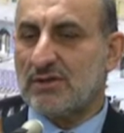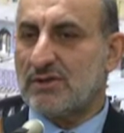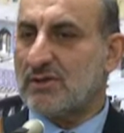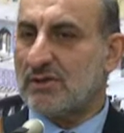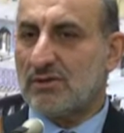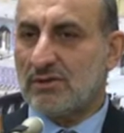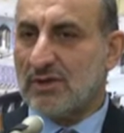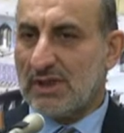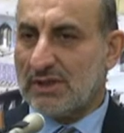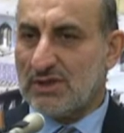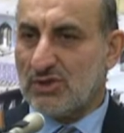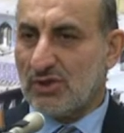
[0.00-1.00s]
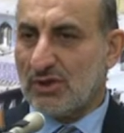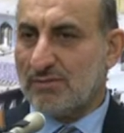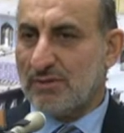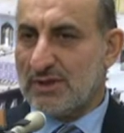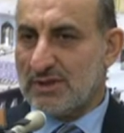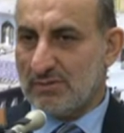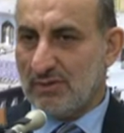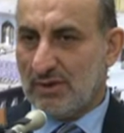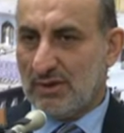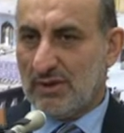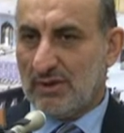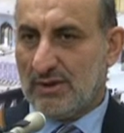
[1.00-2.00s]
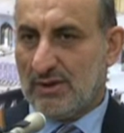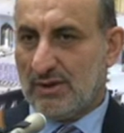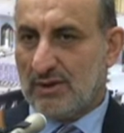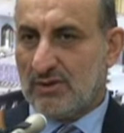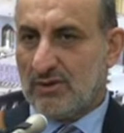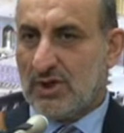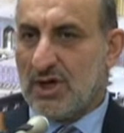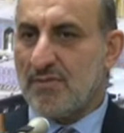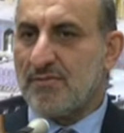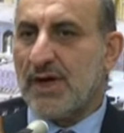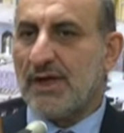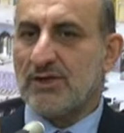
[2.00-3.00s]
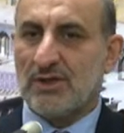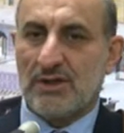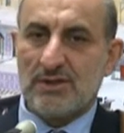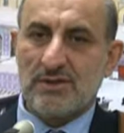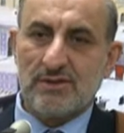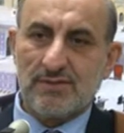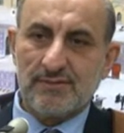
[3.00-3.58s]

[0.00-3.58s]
So that is not possible to come by chance, you know.